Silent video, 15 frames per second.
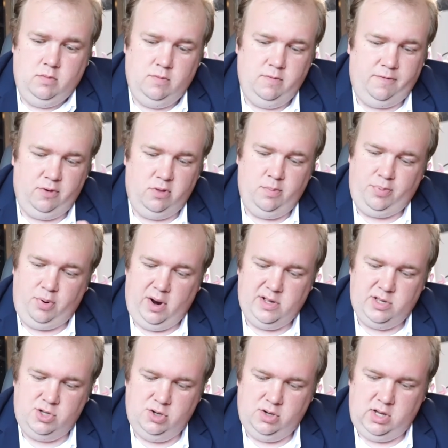for the
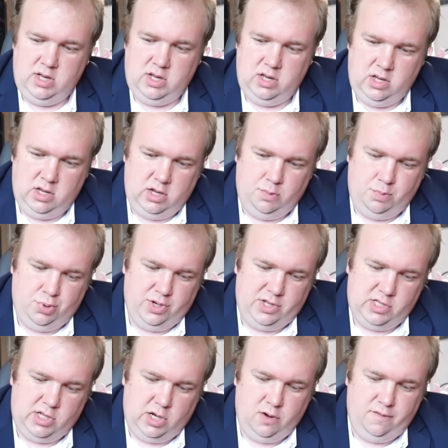price, you're getting a pretty
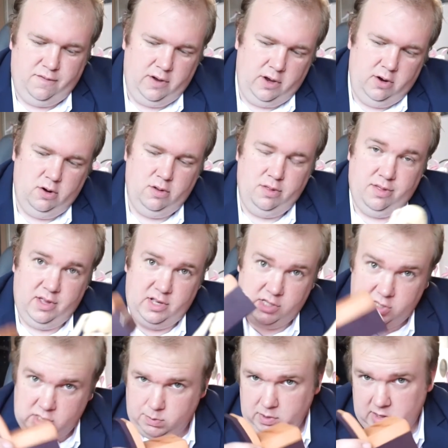standard figure.
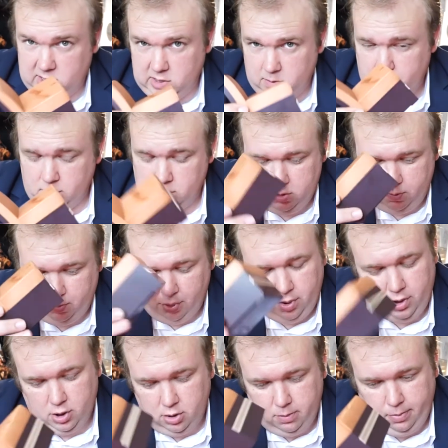This makes up a pretty
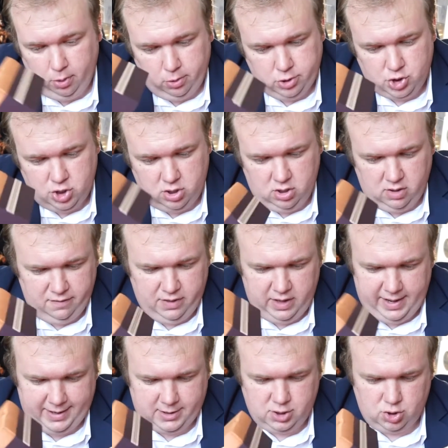good portion of the
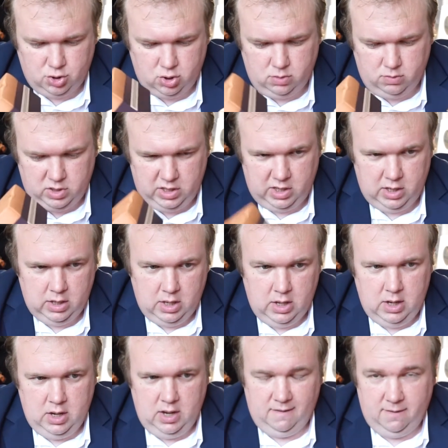extra money.
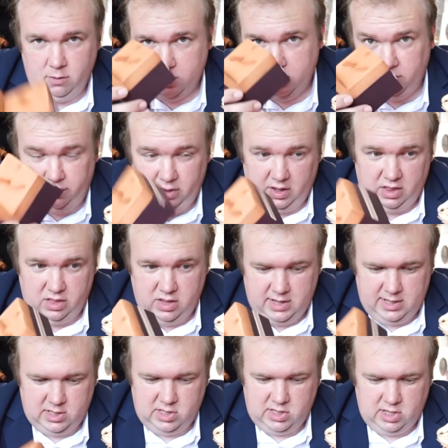If it wasn't for like
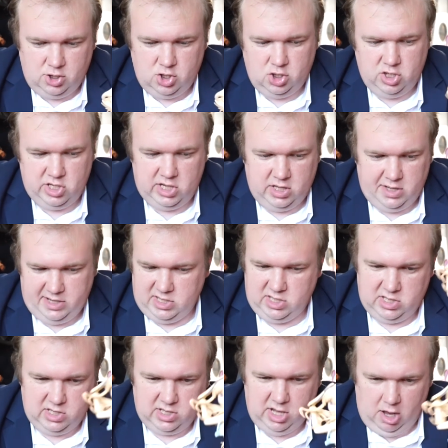this, and she just had like a
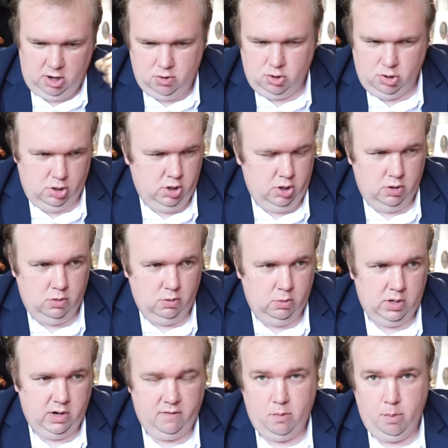standard, you know,
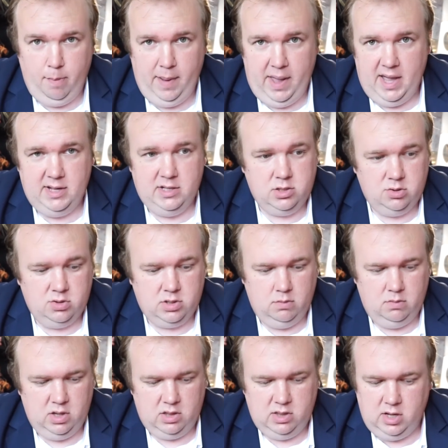whatever base or
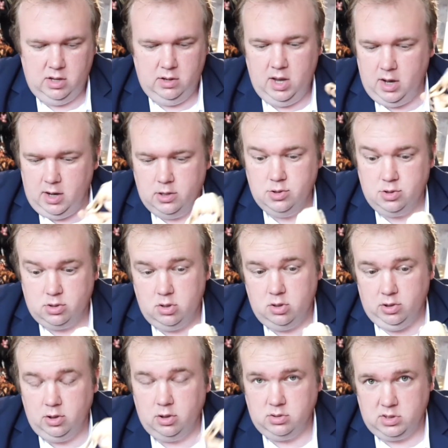something like that, yeah,
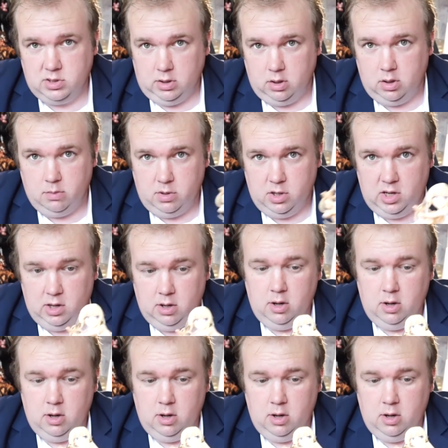$130 is a lot of money